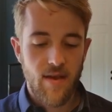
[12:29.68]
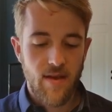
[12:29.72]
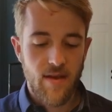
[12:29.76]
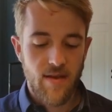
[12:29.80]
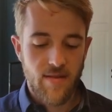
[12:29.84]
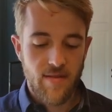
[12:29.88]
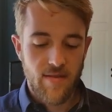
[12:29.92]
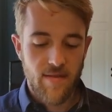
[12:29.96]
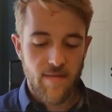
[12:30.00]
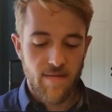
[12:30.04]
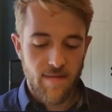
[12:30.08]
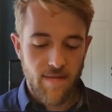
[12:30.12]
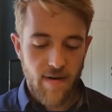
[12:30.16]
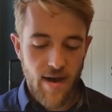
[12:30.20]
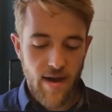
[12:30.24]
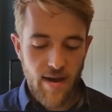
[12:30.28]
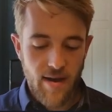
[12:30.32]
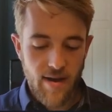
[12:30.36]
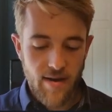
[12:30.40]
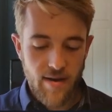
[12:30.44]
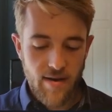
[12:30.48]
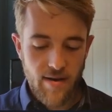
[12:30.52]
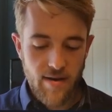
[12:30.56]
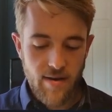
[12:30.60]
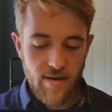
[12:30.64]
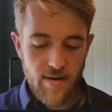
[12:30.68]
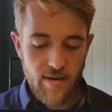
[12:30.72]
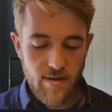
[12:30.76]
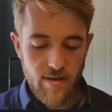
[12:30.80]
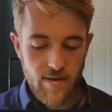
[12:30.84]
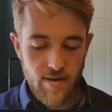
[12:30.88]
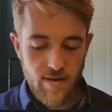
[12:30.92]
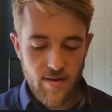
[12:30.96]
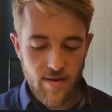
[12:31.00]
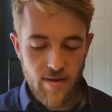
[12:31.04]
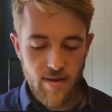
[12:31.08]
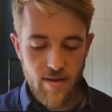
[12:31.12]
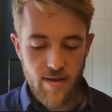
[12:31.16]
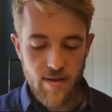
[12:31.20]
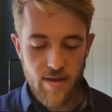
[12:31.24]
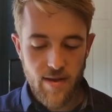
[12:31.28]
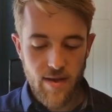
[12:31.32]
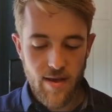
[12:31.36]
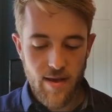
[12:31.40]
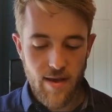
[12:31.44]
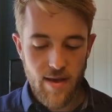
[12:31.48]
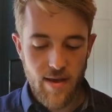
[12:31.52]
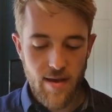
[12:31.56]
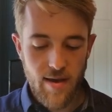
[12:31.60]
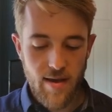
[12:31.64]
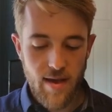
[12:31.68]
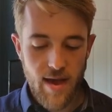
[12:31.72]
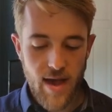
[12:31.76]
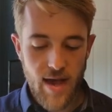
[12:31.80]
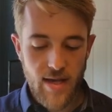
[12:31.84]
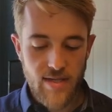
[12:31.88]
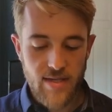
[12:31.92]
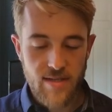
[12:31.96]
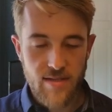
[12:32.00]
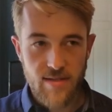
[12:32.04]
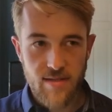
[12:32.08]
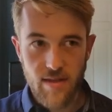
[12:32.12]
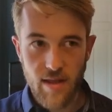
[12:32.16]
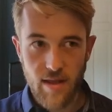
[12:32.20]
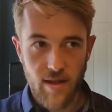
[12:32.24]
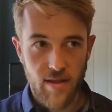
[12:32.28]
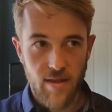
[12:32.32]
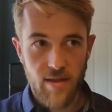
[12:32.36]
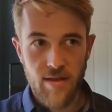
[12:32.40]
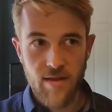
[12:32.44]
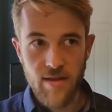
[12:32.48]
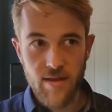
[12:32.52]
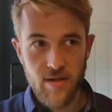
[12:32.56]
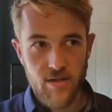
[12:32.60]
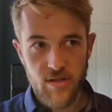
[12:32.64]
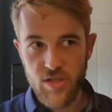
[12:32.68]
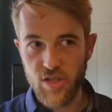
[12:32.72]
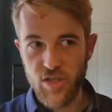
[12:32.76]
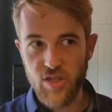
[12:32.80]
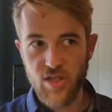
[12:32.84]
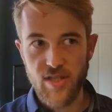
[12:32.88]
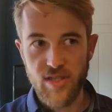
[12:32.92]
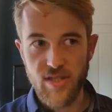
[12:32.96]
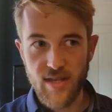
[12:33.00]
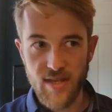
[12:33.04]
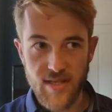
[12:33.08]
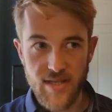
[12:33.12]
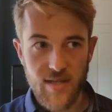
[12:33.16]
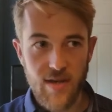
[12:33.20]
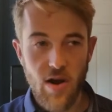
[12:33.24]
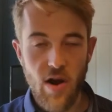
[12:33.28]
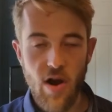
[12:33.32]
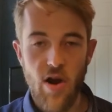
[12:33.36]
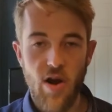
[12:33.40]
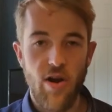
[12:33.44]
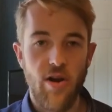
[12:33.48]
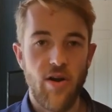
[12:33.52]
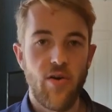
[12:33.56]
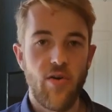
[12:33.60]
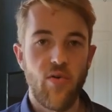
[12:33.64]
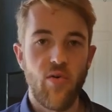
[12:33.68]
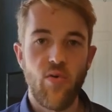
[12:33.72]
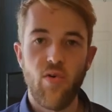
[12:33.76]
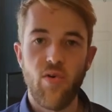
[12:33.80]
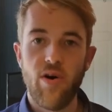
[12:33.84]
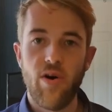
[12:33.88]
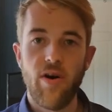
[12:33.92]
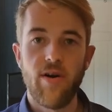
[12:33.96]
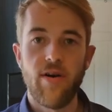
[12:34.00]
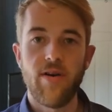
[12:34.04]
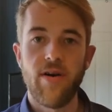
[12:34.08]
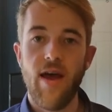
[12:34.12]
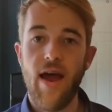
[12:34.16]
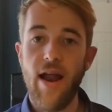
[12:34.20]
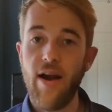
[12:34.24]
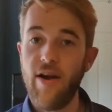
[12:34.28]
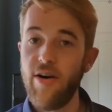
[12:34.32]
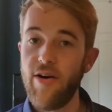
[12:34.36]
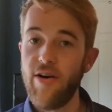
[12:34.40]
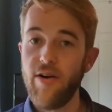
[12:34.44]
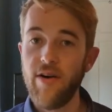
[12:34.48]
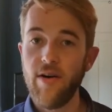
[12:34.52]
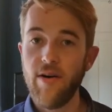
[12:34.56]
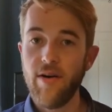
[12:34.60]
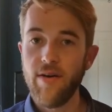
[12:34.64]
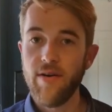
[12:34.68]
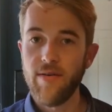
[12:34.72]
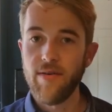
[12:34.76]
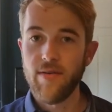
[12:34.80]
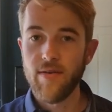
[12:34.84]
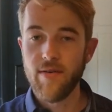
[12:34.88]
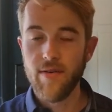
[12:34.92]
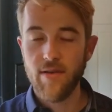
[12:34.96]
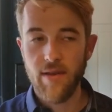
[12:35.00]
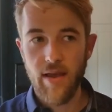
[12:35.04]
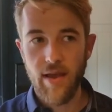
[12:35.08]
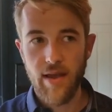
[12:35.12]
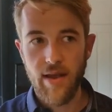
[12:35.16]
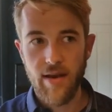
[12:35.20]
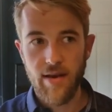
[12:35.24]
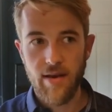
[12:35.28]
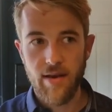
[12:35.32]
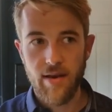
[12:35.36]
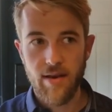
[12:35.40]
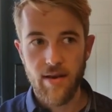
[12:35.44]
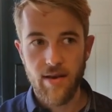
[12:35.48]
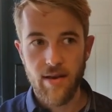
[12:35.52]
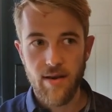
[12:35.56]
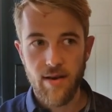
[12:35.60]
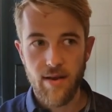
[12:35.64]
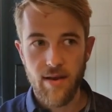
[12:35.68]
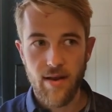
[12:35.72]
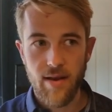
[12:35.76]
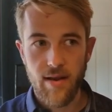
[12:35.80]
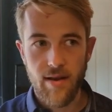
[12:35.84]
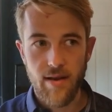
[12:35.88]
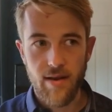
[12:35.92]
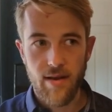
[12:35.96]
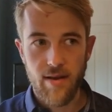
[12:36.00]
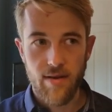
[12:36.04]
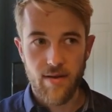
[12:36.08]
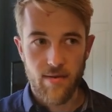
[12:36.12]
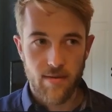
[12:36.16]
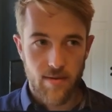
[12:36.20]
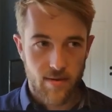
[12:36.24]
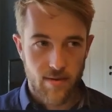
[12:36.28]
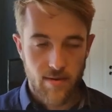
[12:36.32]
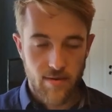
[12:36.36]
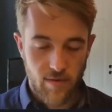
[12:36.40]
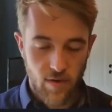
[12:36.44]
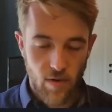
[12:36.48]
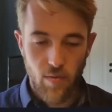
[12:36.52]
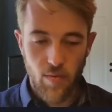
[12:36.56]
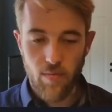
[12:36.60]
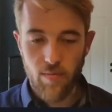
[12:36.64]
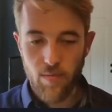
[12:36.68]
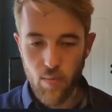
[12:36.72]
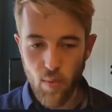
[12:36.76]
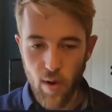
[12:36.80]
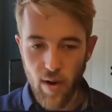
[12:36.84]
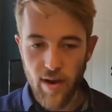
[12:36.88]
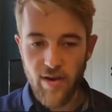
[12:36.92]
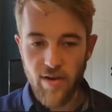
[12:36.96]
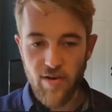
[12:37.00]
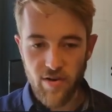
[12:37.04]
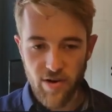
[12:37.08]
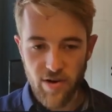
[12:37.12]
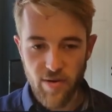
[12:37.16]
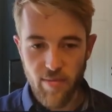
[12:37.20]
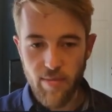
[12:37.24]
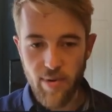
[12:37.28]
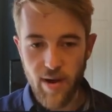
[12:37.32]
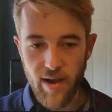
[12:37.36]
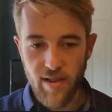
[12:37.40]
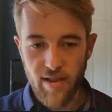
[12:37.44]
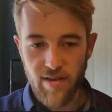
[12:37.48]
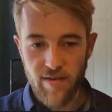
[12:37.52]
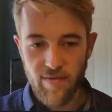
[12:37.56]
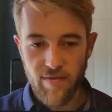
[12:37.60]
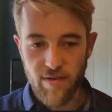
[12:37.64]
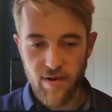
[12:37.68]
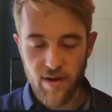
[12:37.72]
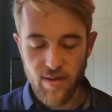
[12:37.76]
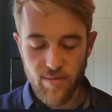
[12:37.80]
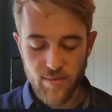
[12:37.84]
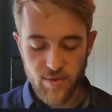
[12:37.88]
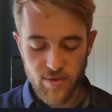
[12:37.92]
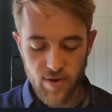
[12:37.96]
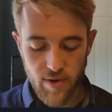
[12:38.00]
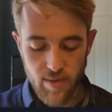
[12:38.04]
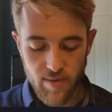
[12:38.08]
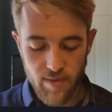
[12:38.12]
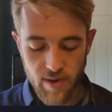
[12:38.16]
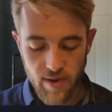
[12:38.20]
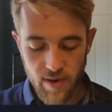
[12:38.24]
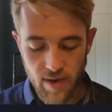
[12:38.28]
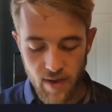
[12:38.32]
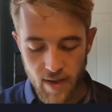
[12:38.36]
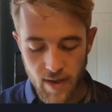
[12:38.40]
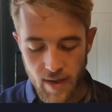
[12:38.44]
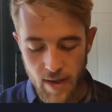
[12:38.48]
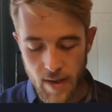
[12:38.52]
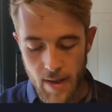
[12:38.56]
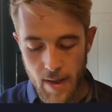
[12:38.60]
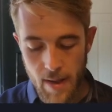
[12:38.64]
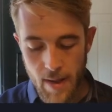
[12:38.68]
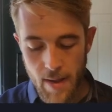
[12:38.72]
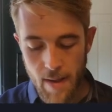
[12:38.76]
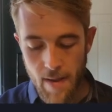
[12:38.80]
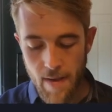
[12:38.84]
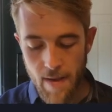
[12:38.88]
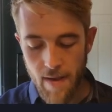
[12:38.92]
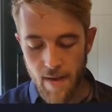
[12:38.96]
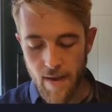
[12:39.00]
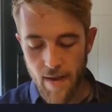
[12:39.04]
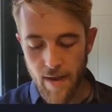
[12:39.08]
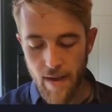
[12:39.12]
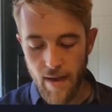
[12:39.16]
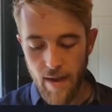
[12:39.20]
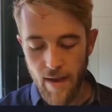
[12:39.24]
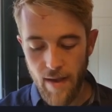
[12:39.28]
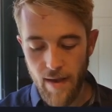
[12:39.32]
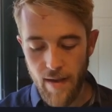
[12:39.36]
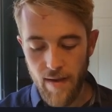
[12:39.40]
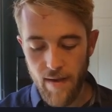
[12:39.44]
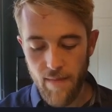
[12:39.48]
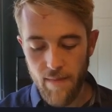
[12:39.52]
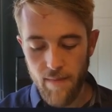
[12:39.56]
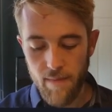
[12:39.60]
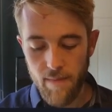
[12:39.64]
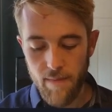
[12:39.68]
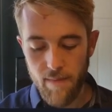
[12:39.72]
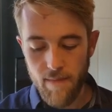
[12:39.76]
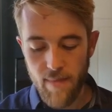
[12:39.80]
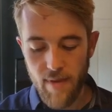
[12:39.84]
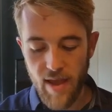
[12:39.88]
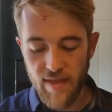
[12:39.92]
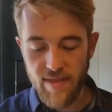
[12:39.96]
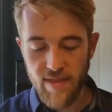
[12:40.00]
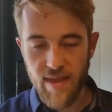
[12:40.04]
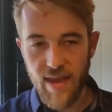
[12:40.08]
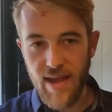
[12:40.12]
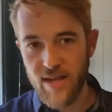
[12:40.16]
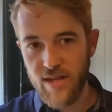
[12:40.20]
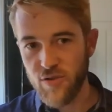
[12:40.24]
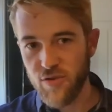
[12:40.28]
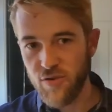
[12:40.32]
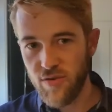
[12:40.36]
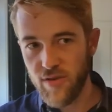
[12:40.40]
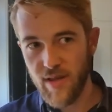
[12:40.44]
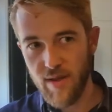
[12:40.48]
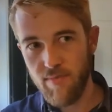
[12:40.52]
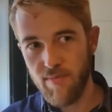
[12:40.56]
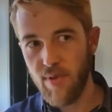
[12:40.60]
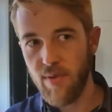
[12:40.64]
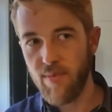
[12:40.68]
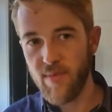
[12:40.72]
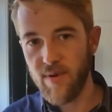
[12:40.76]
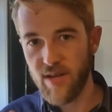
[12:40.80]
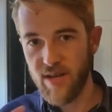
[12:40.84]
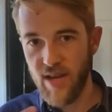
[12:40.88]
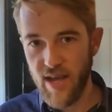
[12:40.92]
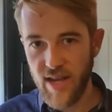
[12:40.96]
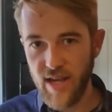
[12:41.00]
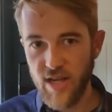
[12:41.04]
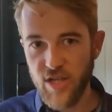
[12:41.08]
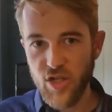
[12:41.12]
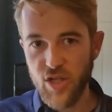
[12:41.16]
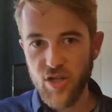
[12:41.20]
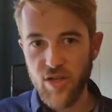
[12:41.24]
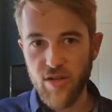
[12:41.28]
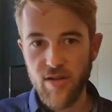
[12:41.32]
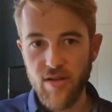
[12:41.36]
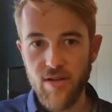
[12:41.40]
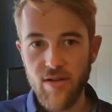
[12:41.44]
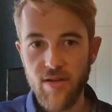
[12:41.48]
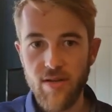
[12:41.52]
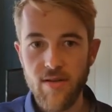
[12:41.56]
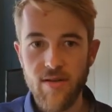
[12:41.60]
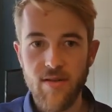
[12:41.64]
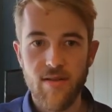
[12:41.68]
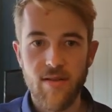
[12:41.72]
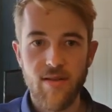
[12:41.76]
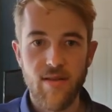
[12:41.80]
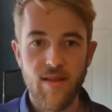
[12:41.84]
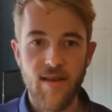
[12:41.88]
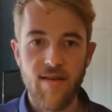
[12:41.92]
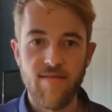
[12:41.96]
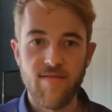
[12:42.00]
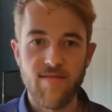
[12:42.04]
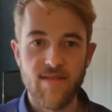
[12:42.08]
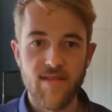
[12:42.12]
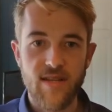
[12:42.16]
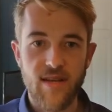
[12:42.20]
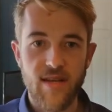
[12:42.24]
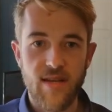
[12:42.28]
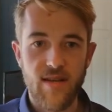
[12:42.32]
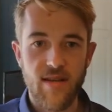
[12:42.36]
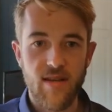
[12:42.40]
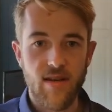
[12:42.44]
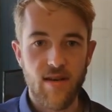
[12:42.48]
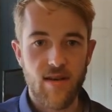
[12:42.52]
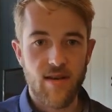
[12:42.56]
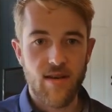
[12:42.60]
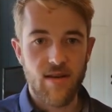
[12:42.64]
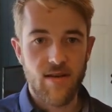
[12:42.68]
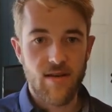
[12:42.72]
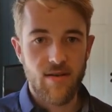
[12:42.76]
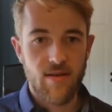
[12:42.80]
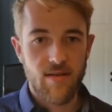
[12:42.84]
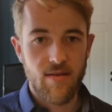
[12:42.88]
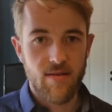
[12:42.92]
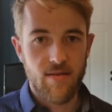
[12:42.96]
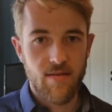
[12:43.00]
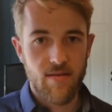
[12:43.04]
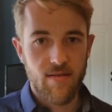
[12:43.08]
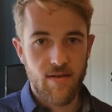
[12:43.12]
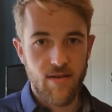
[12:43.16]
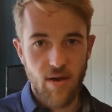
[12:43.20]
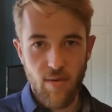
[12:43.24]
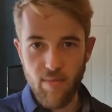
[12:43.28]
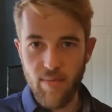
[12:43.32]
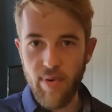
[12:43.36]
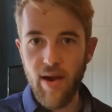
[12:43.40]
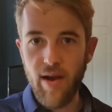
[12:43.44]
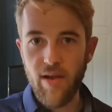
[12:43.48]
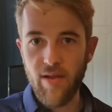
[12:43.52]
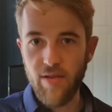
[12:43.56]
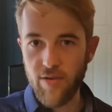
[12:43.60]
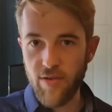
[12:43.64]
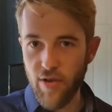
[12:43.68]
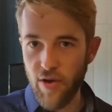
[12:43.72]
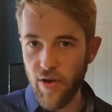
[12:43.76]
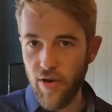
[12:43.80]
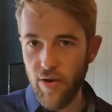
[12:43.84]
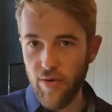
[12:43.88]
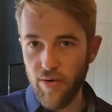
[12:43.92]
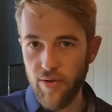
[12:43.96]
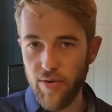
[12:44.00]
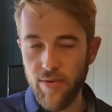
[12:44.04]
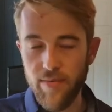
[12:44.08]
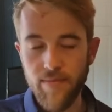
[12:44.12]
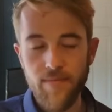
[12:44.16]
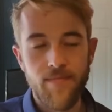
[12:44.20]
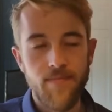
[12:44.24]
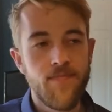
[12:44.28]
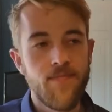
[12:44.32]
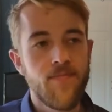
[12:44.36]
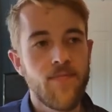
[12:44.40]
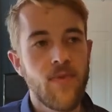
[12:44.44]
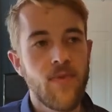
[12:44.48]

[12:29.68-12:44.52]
defined as like just discard or error so when you're compiling for NimScript, and the actual implementation lives in compiled code.